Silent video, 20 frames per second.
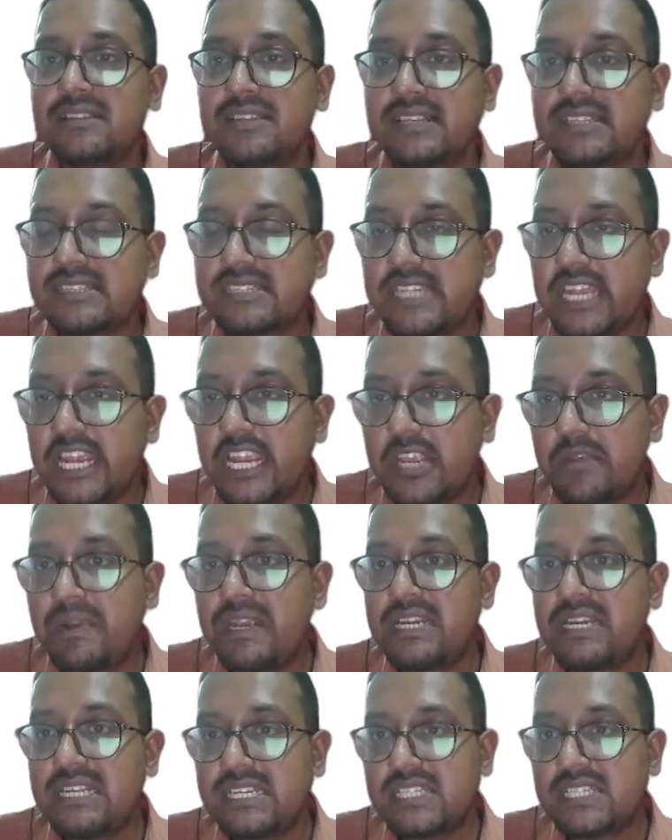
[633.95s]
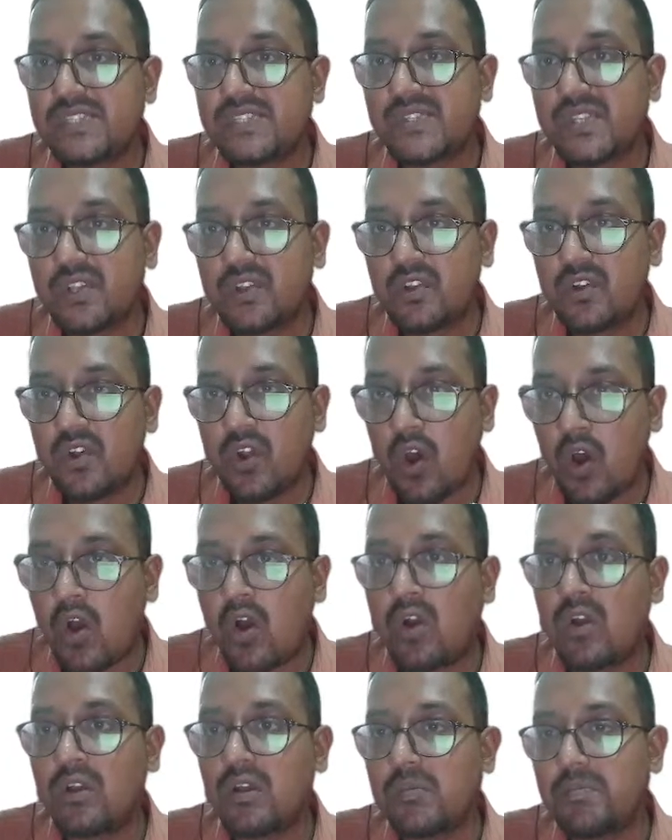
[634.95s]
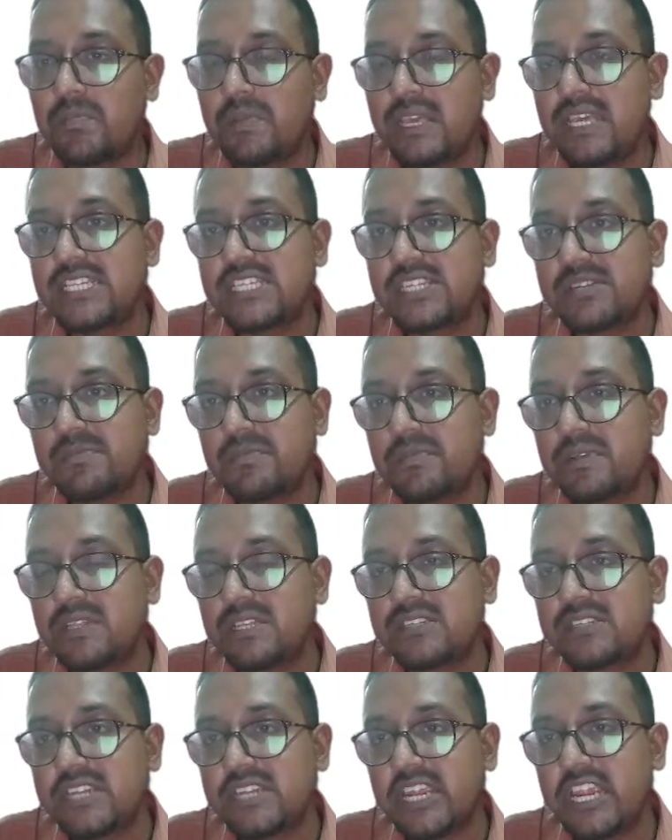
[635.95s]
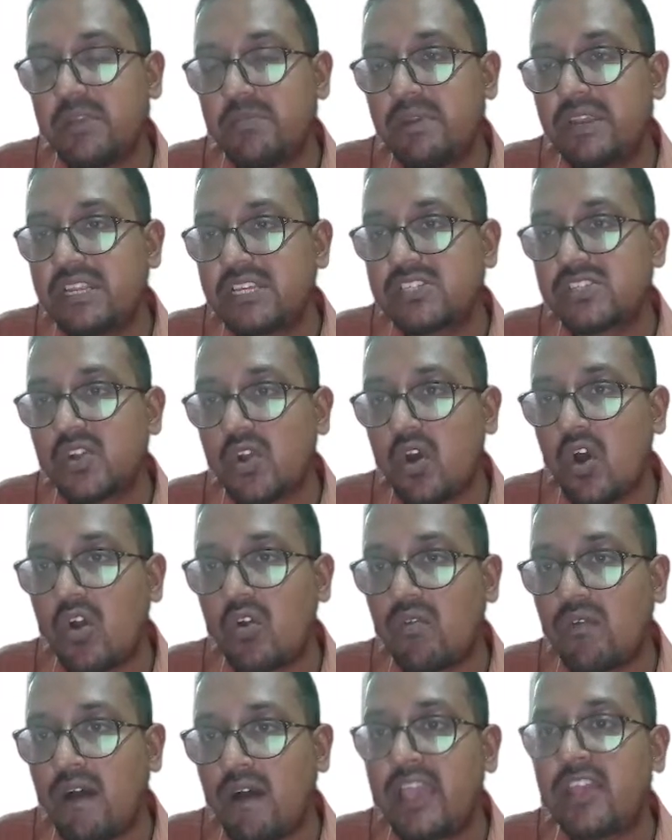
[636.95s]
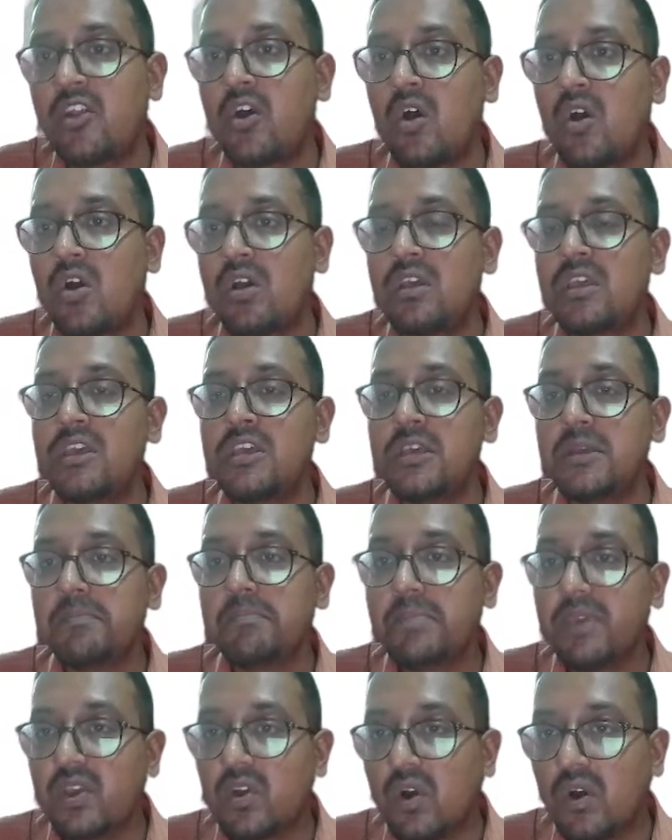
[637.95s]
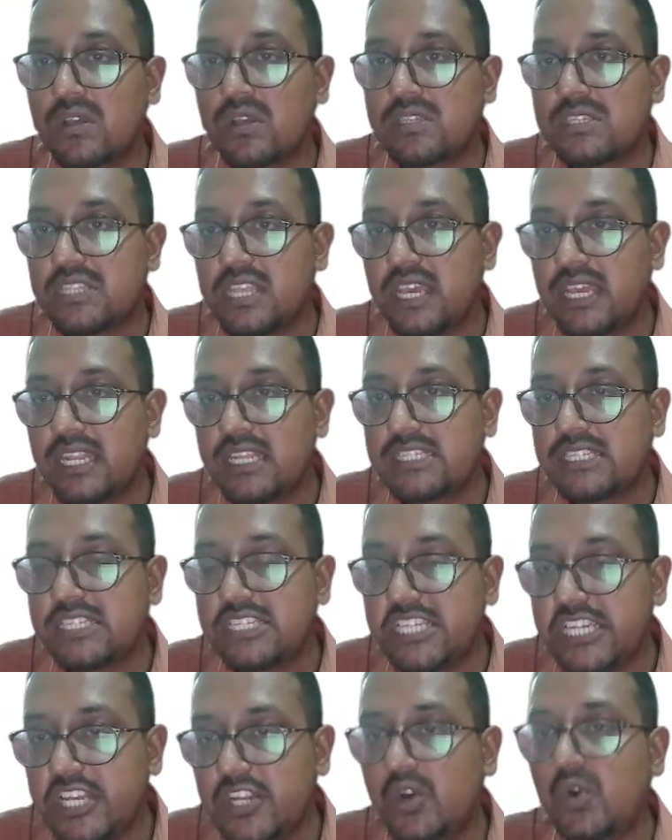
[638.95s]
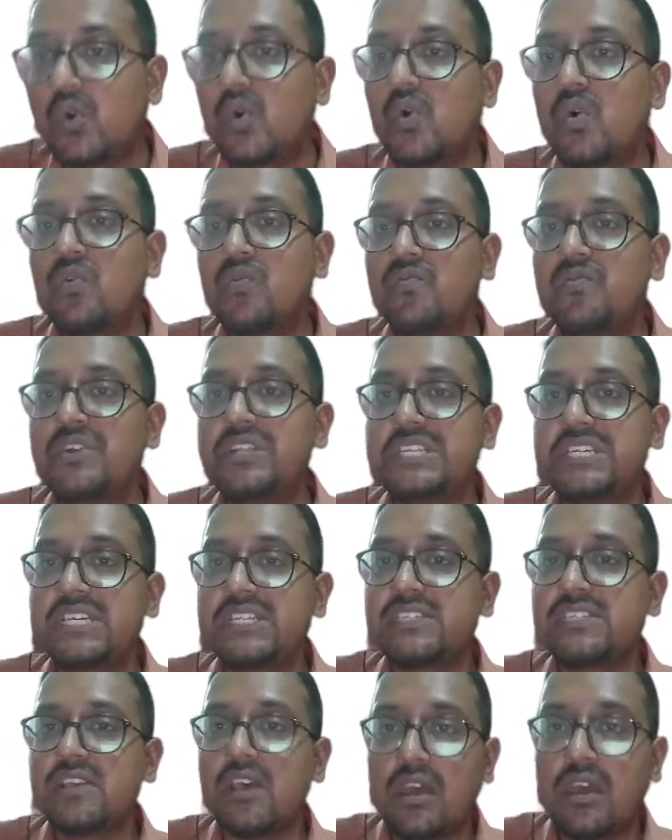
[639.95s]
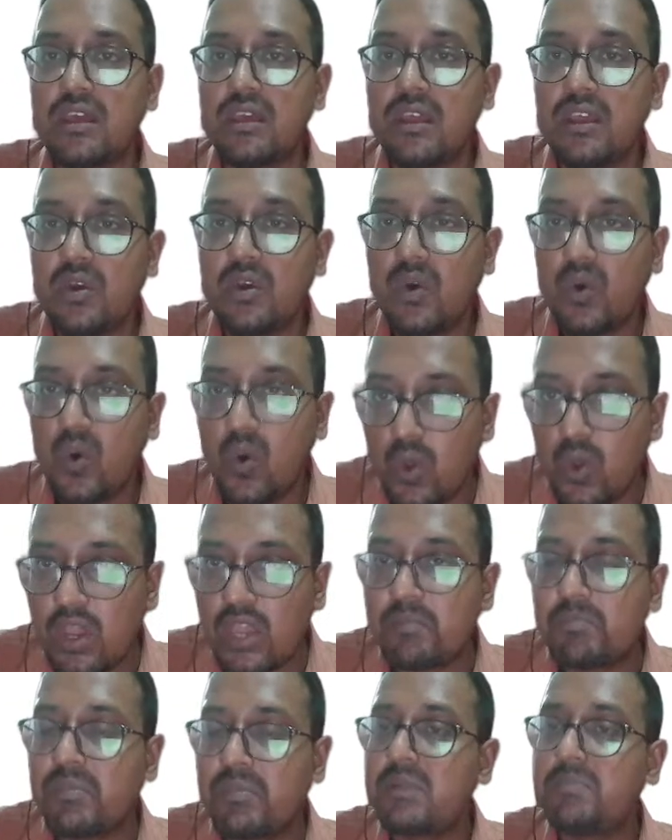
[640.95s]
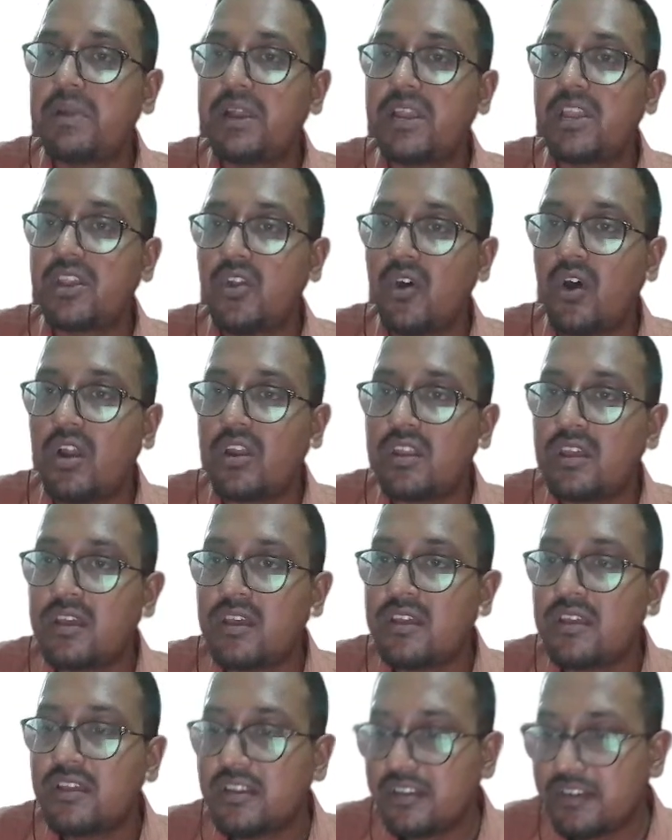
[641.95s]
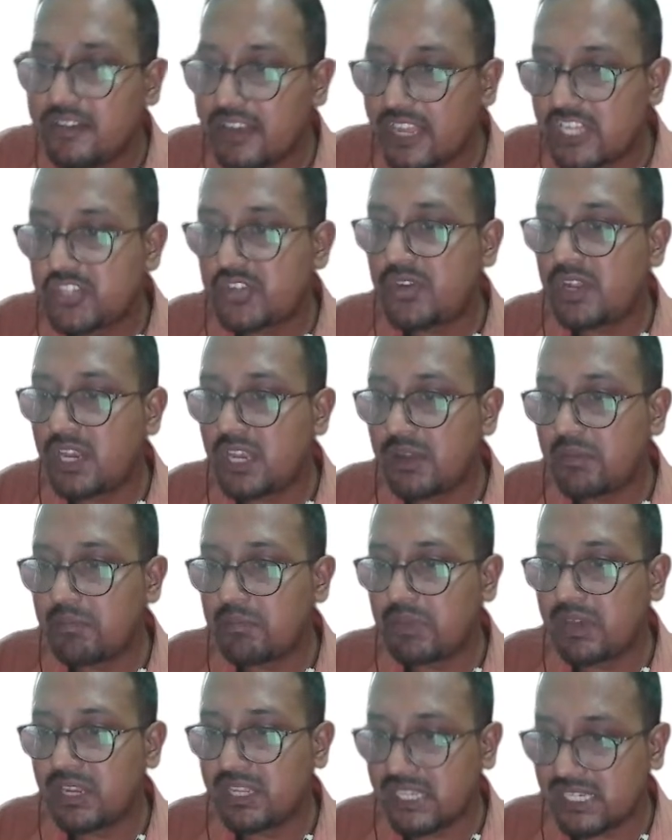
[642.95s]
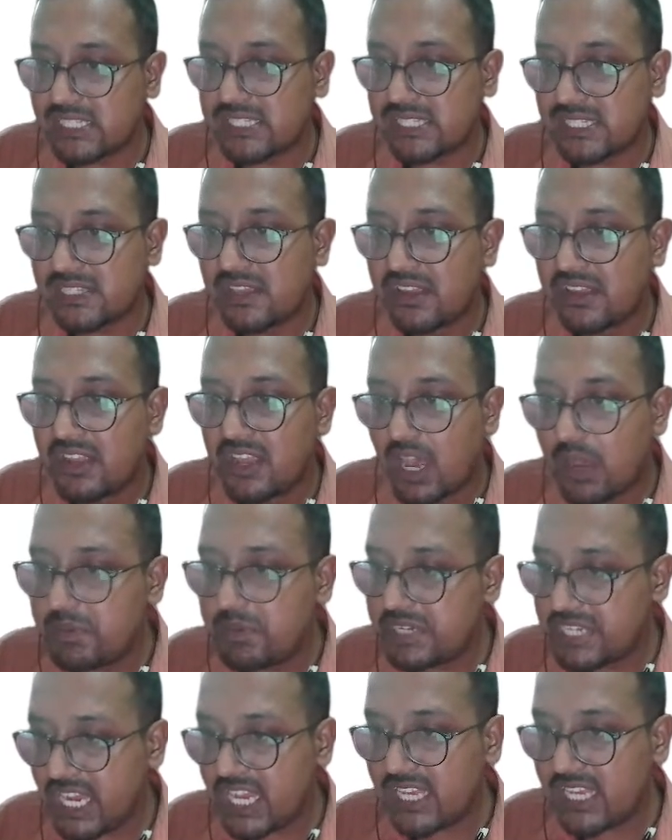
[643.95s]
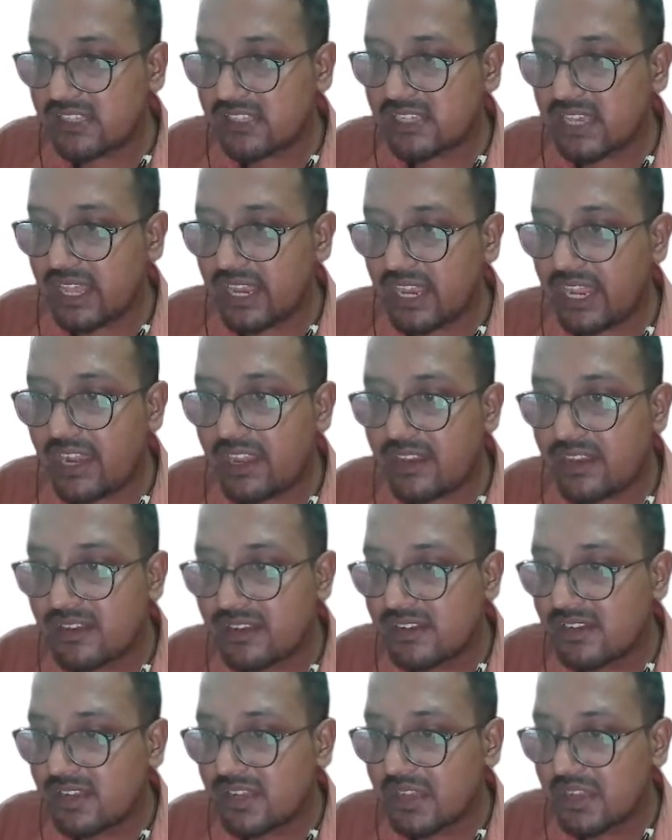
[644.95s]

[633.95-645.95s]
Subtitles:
This statement is wrong. Please remember the statement is wrong. Why wrong? Because there is zero, which is whole number but not natural number. Yes, Abhishek is correct.